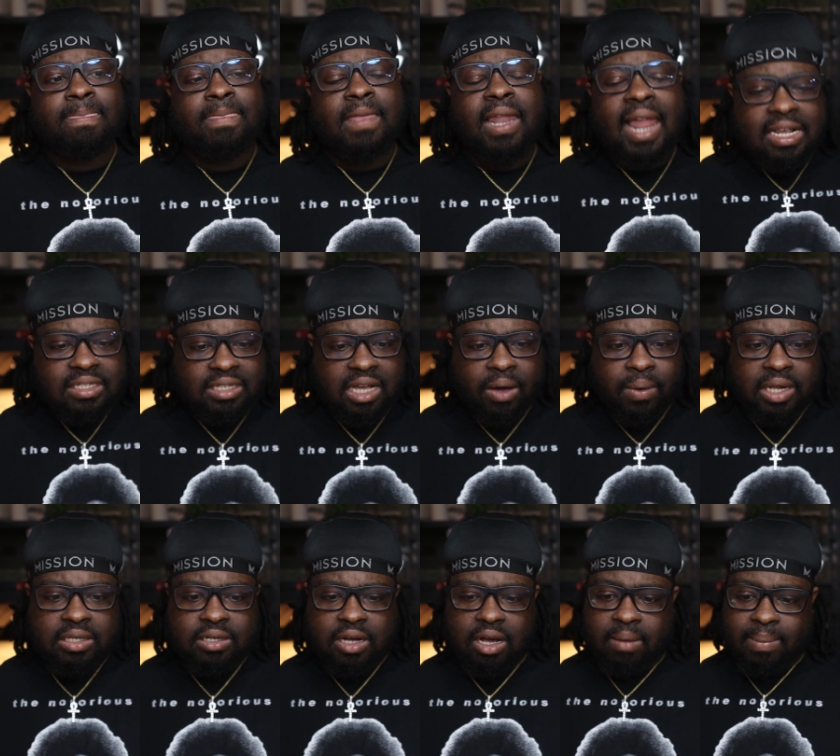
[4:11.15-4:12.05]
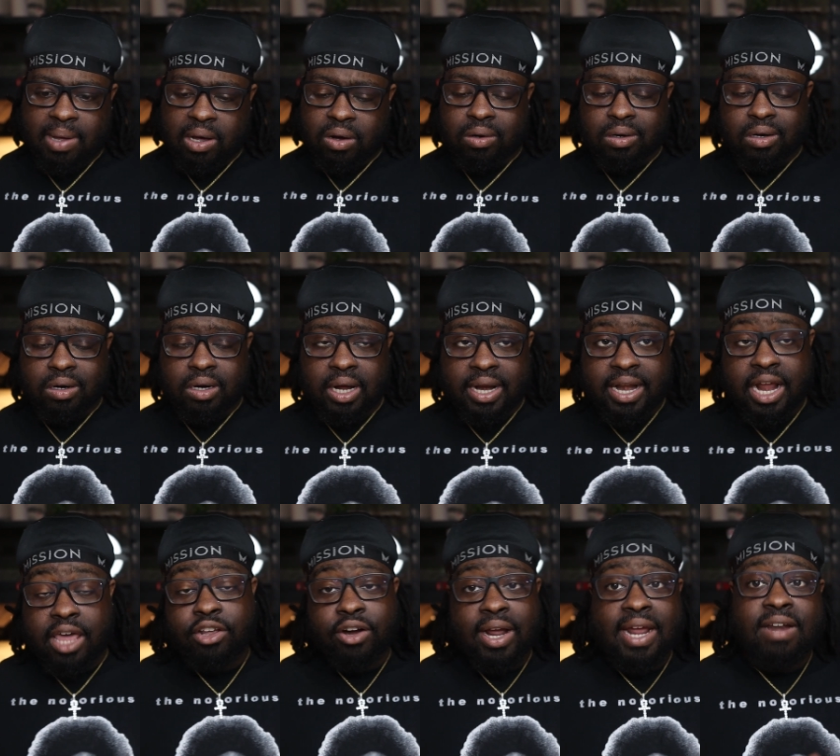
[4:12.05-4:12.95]
The last thing I want to talk about, or
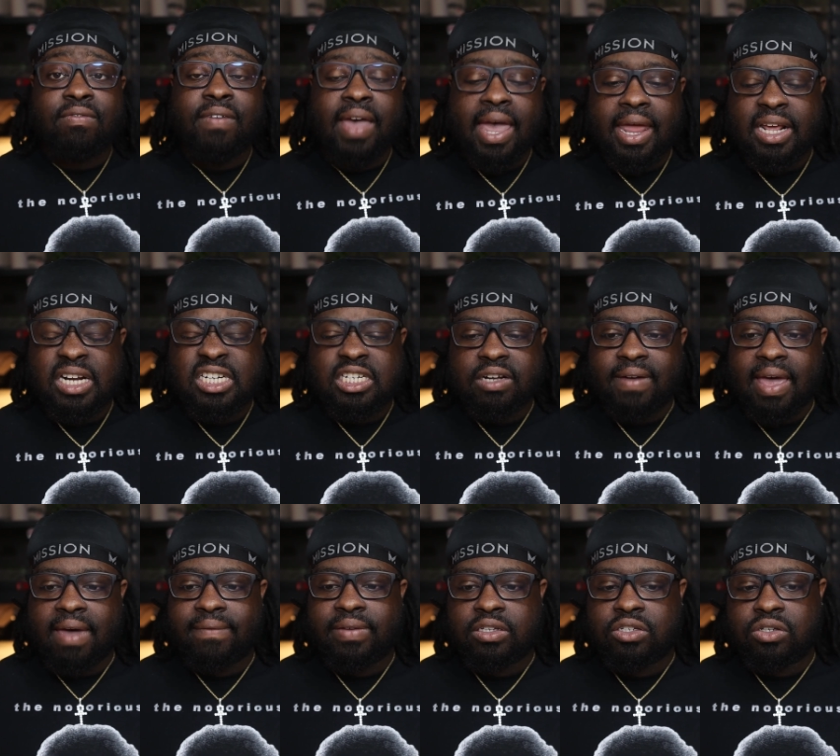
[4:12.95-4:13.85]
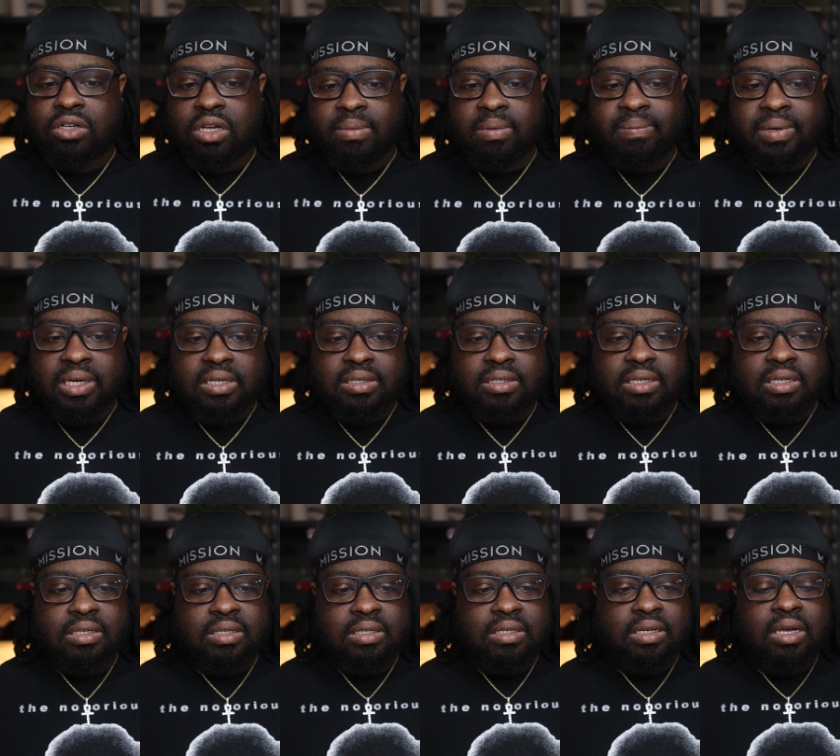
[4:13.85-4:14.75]
another advantage of having two hemipenes,
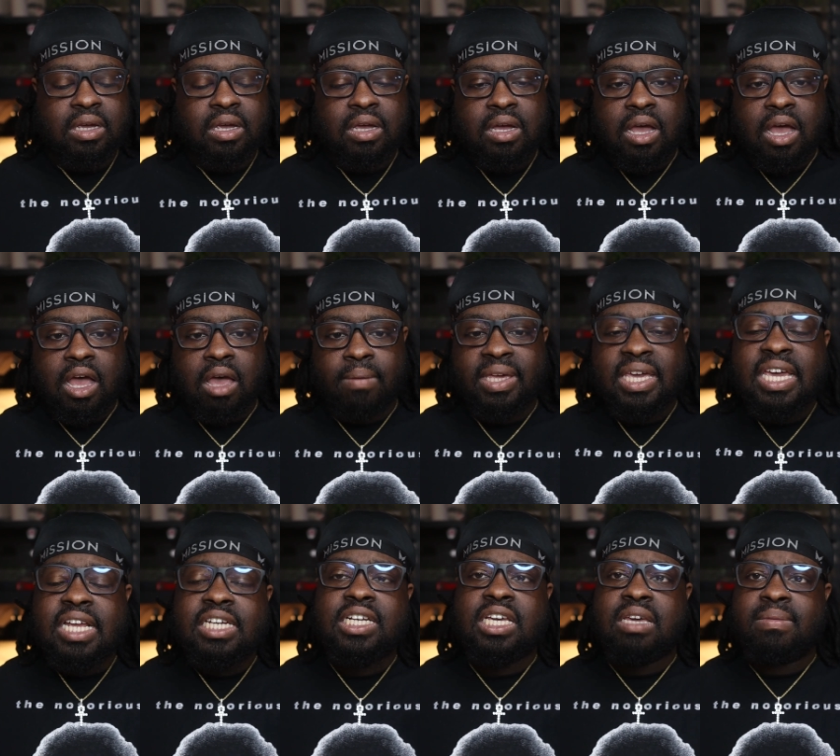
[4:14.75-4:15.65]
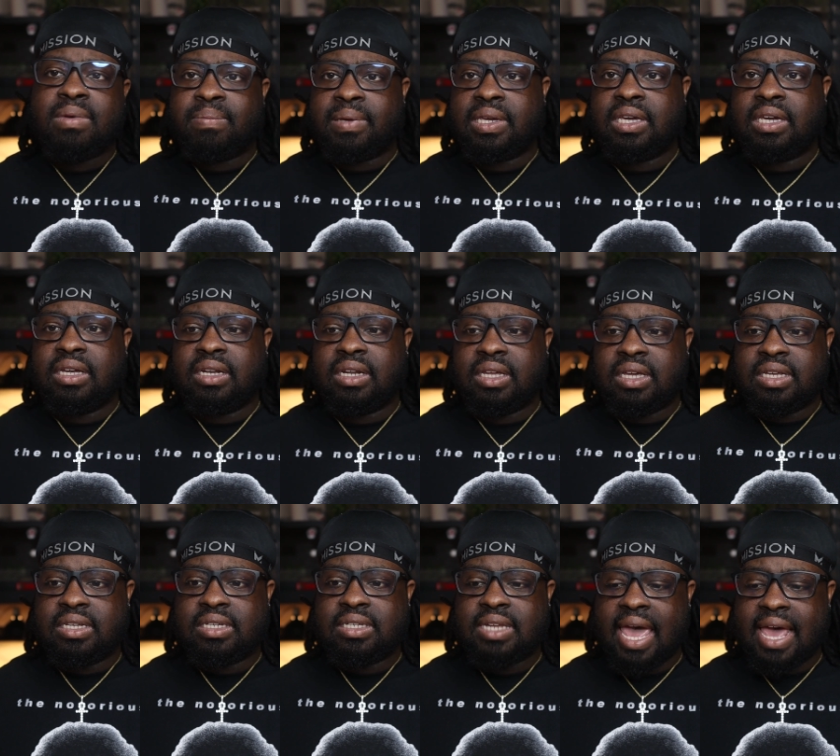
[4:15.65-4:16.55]
is each
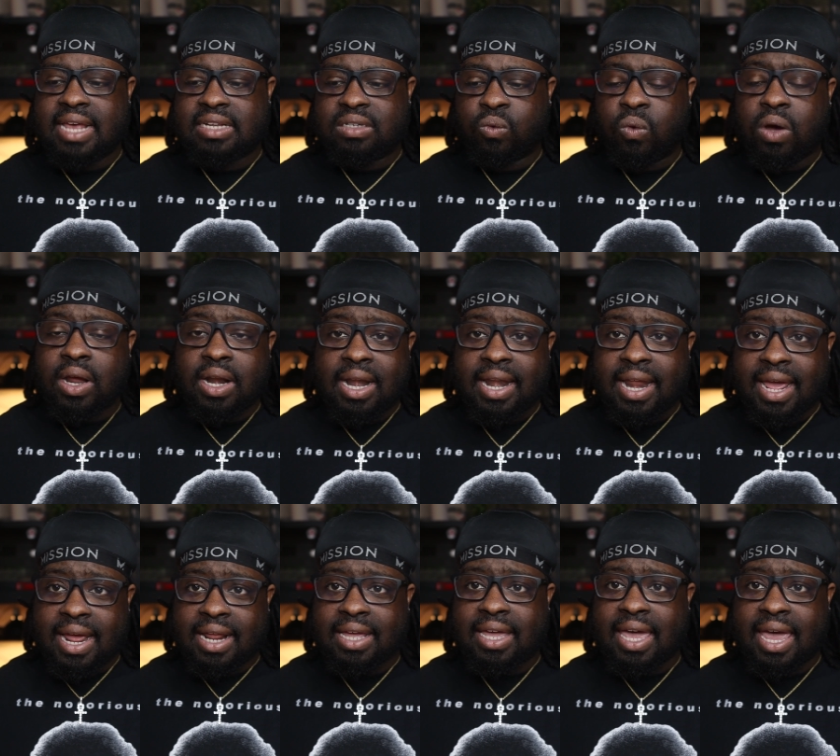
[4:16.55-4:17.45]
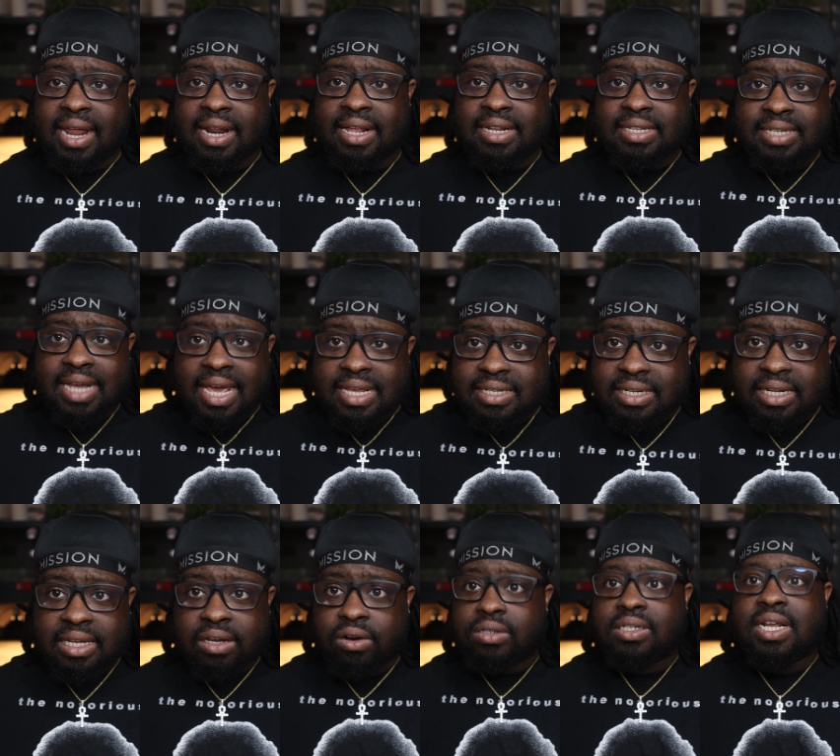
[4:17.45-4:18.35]
hemipene has one dedicated
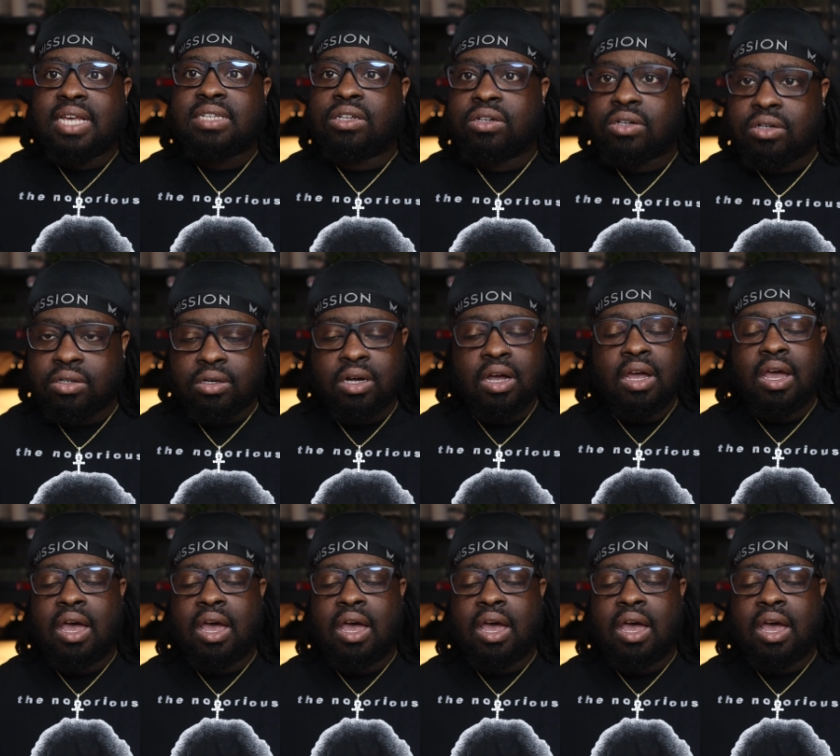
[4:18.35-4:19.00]
testy or testicle,